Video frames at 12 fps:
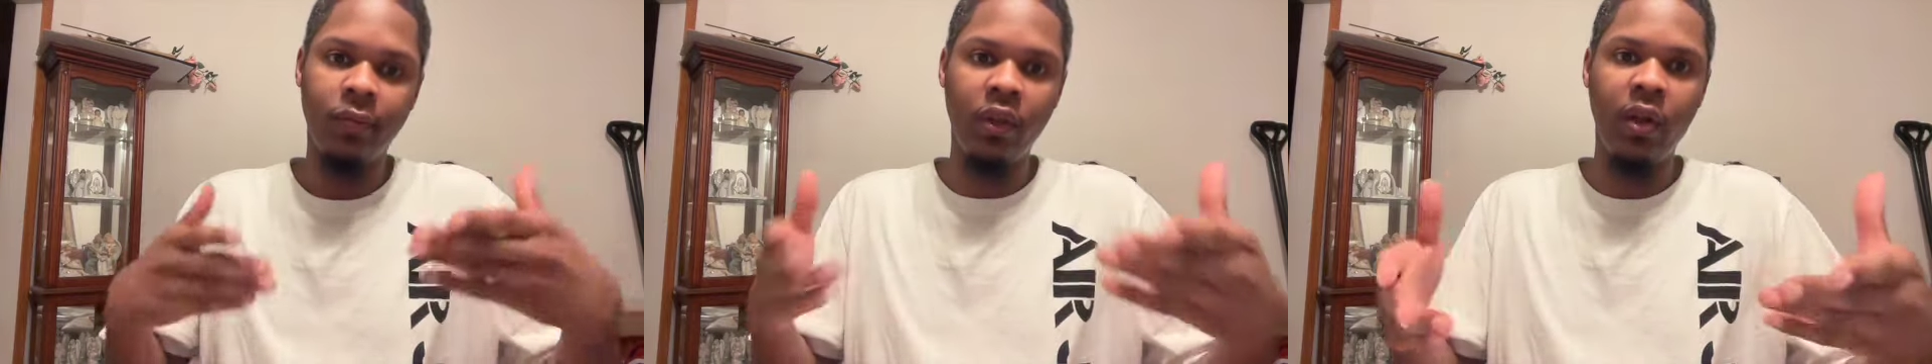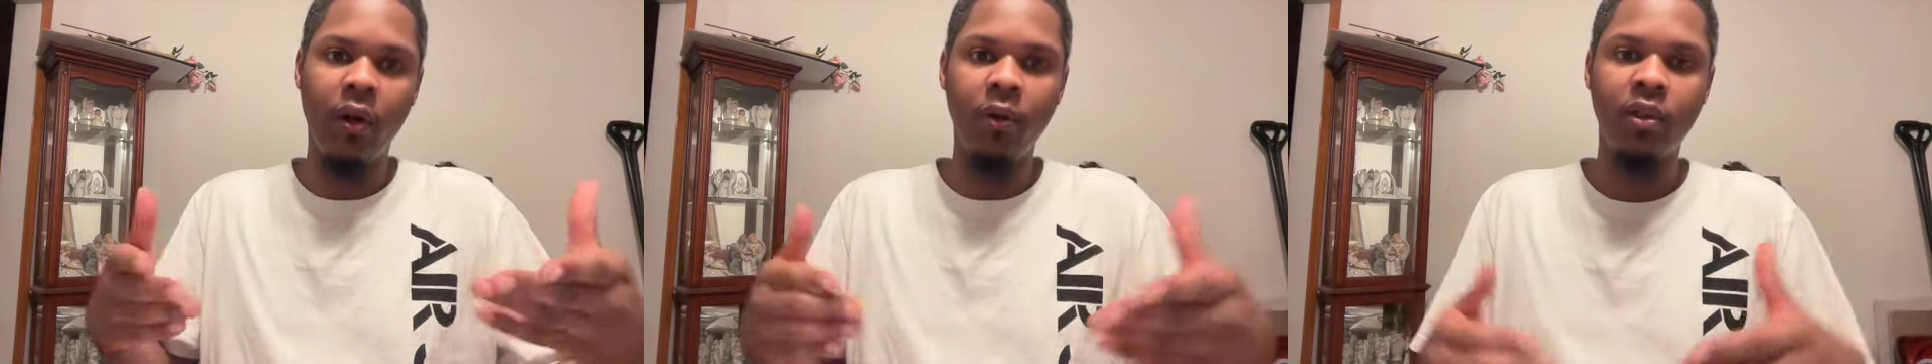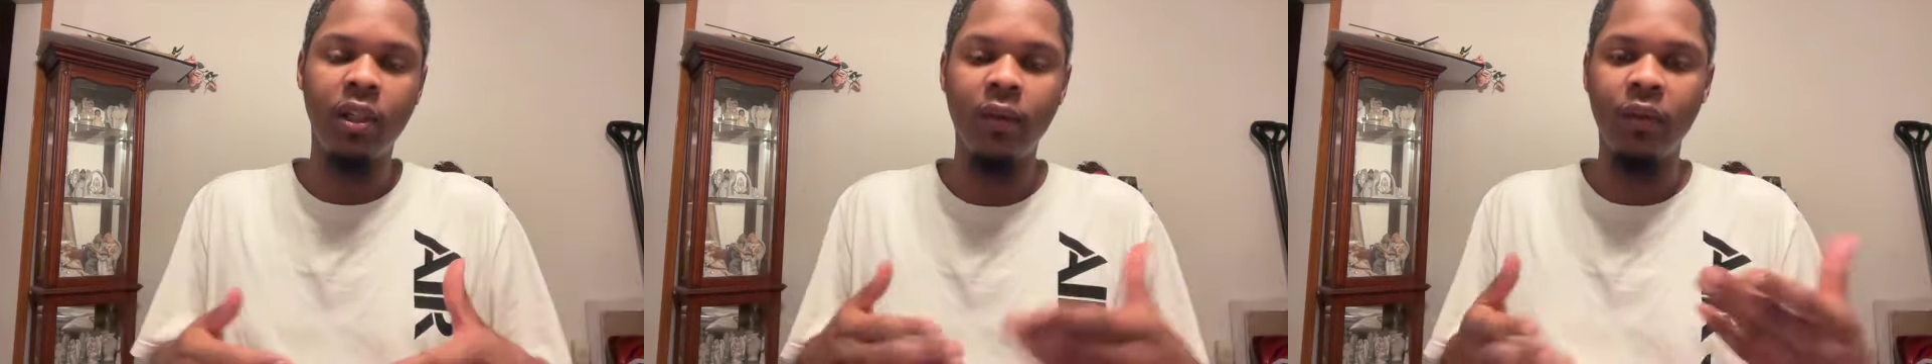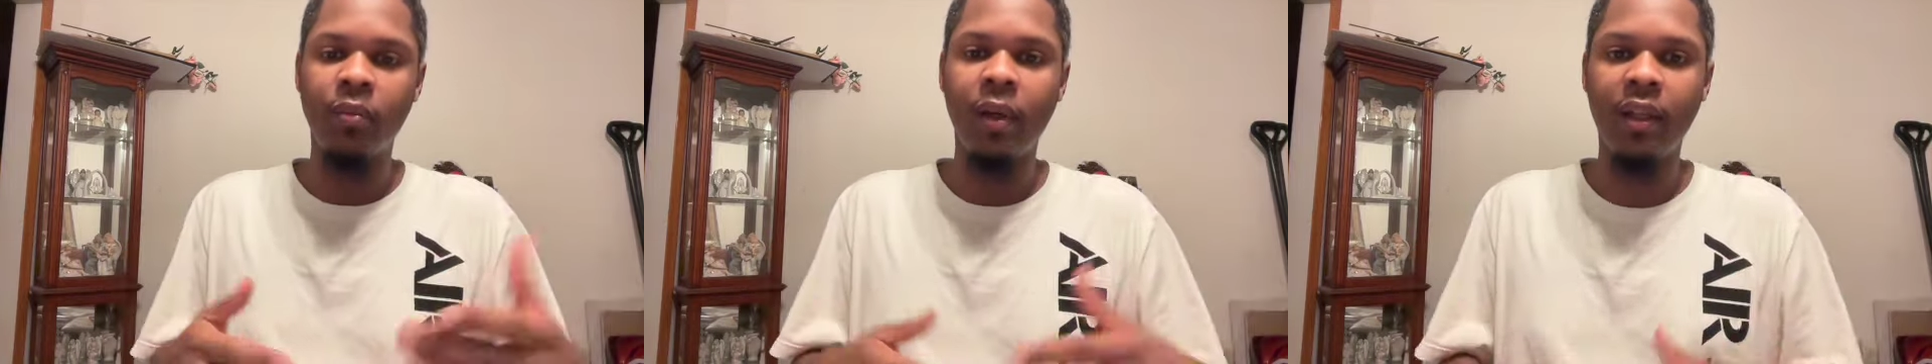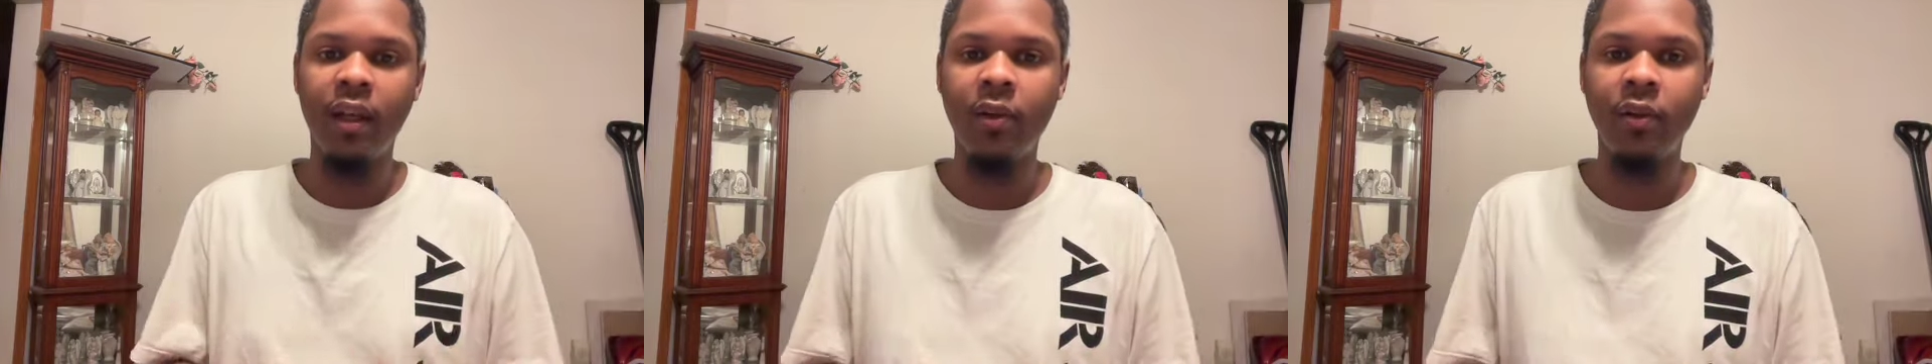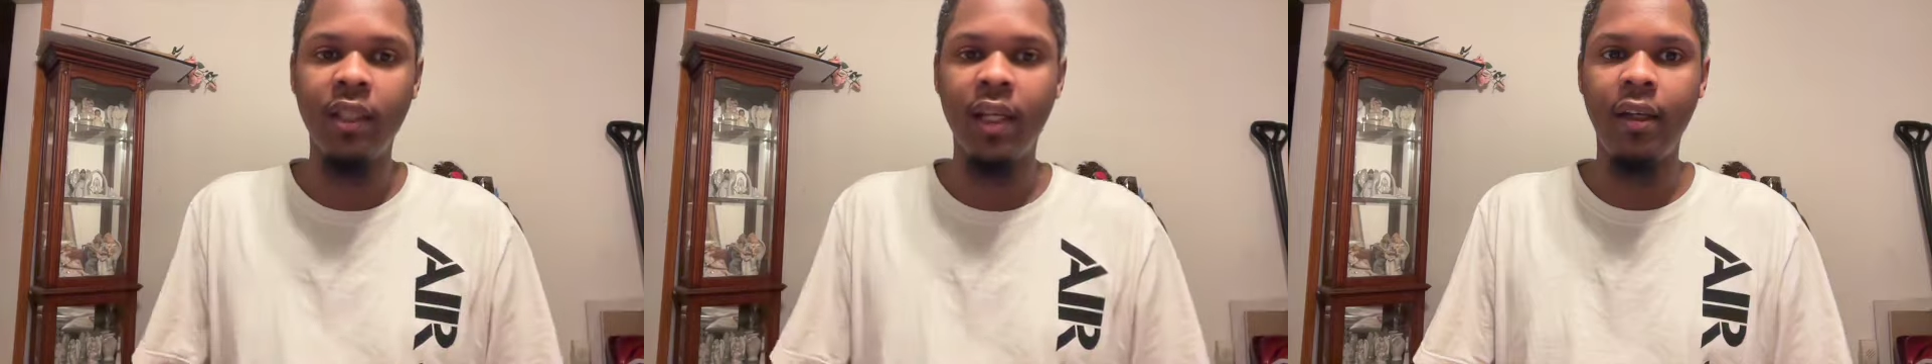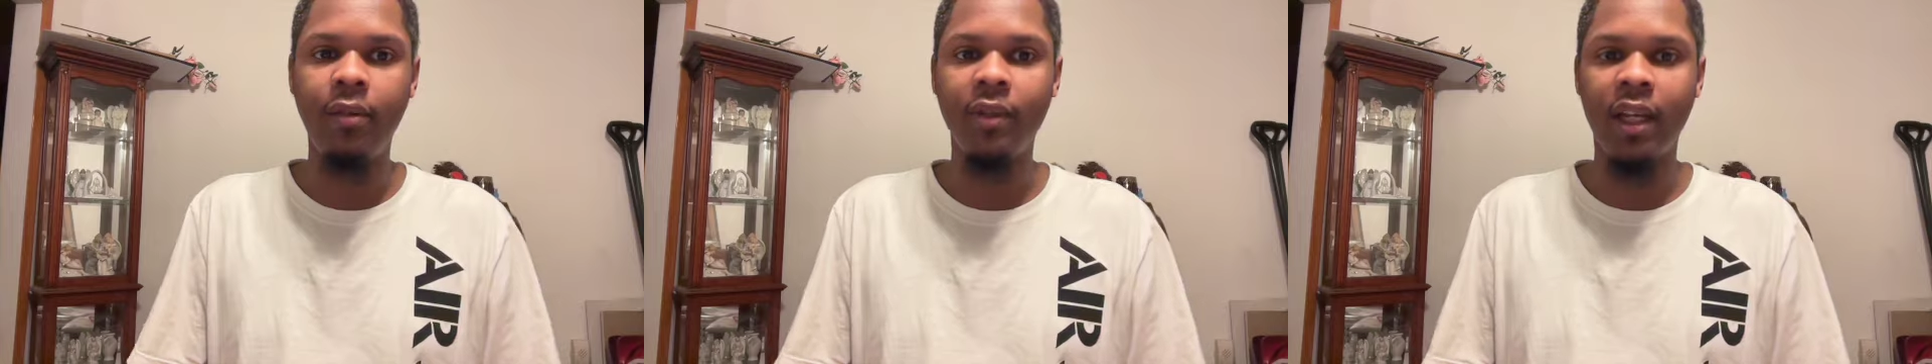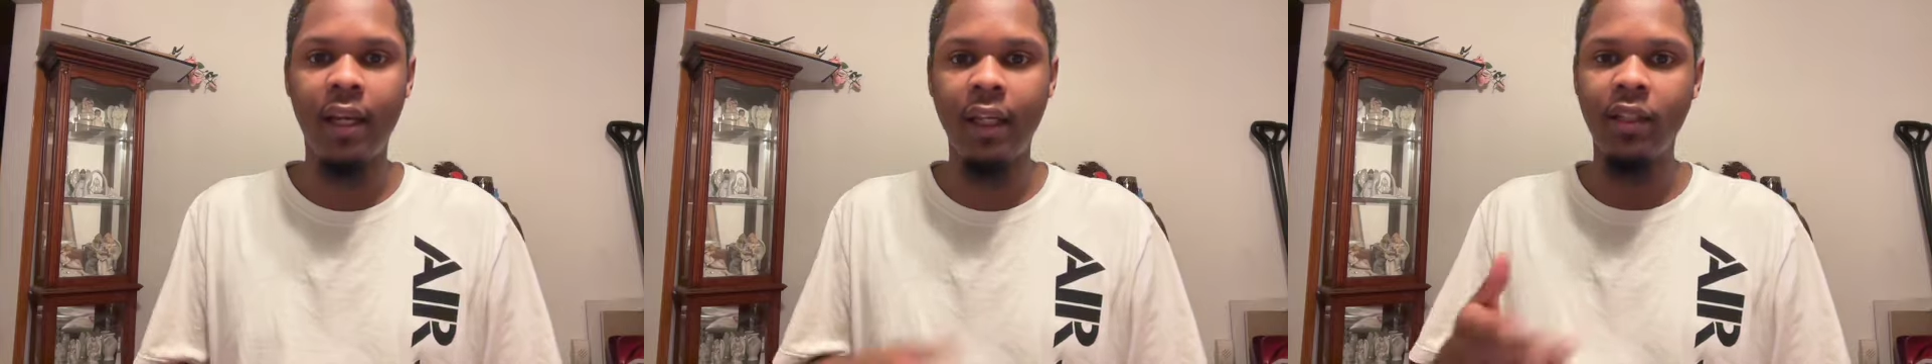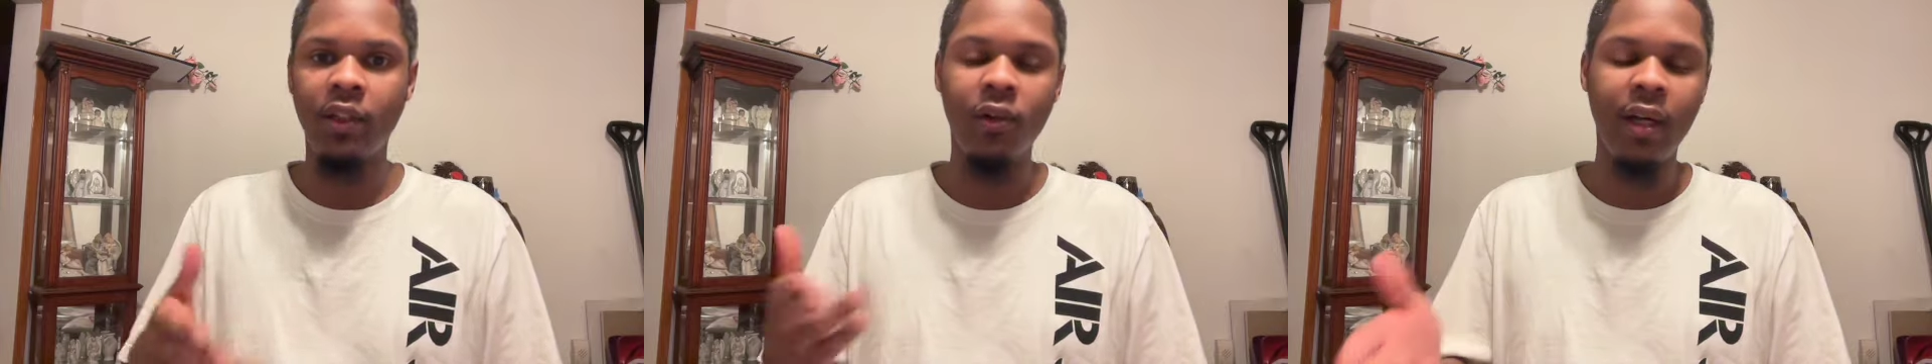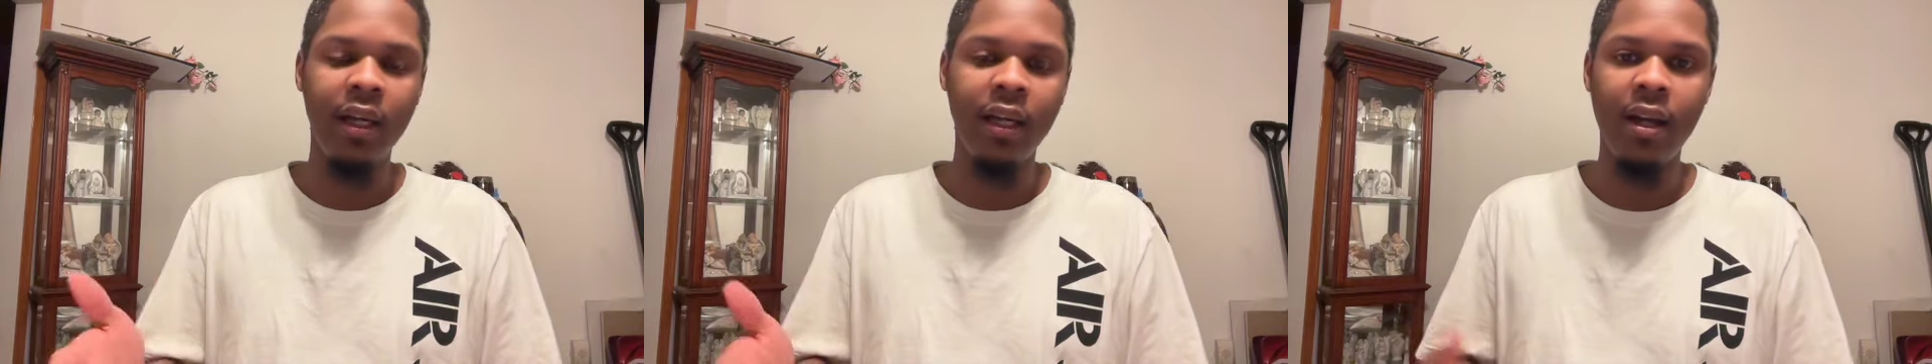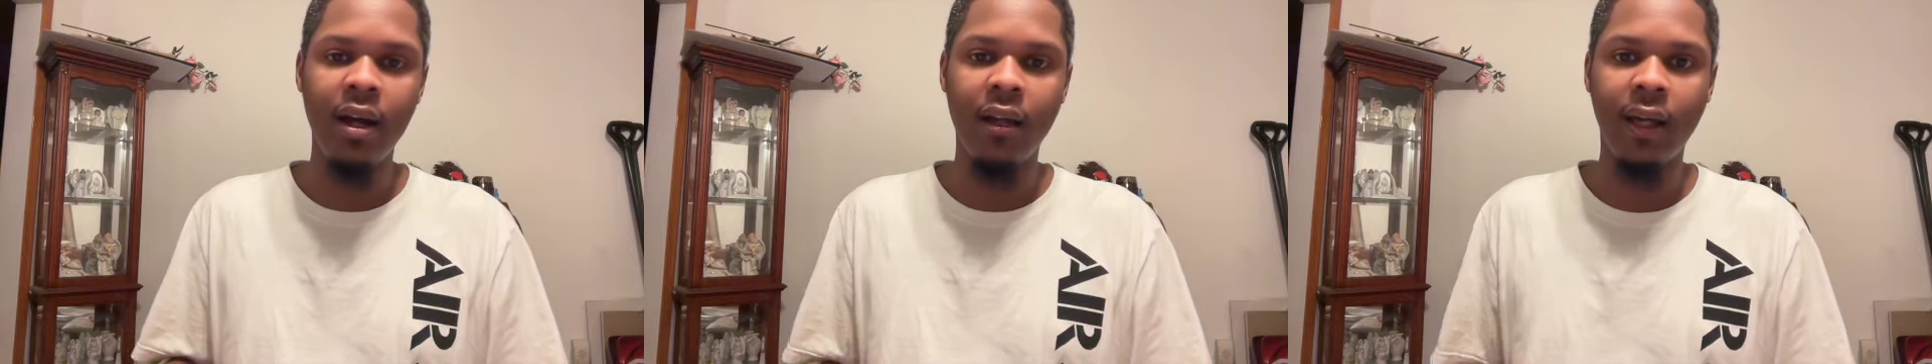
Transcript: you know, to the respect of other teams, and they still get it done.